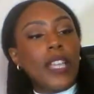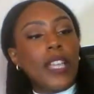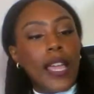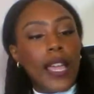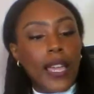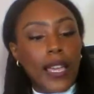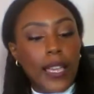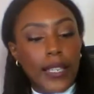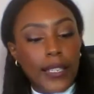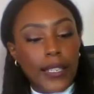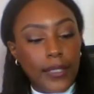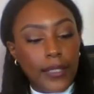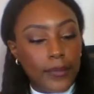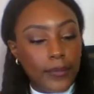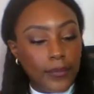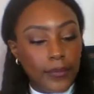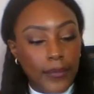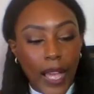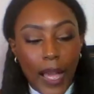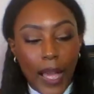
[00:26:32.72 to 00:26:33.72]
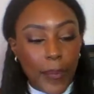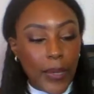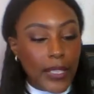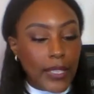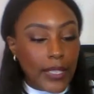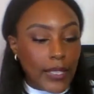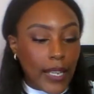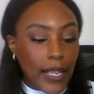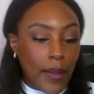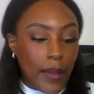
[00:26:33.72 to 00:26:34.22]
and I
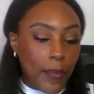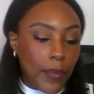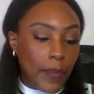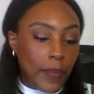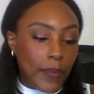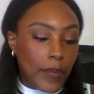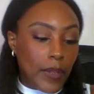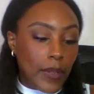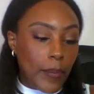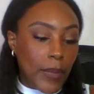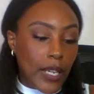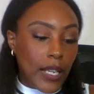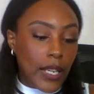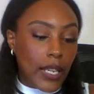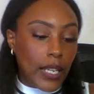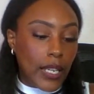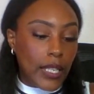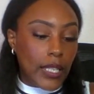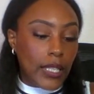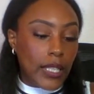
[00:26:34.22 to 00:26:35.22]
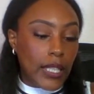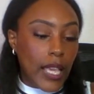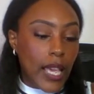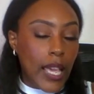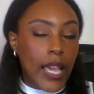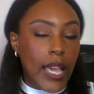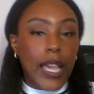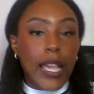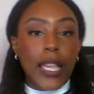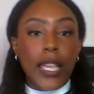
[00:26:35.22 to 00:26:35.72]
picked it up because
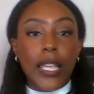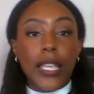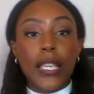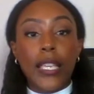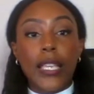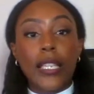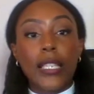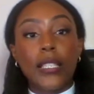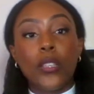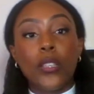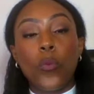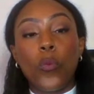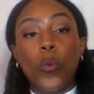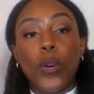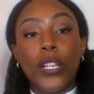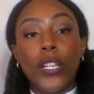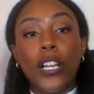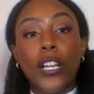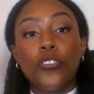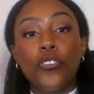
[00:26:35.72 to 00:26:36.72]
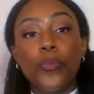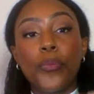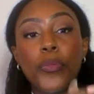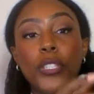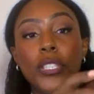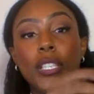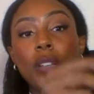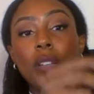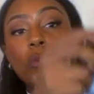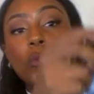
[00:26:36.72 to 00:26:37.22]
it is
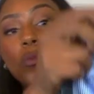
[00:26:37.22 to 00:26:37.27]
100%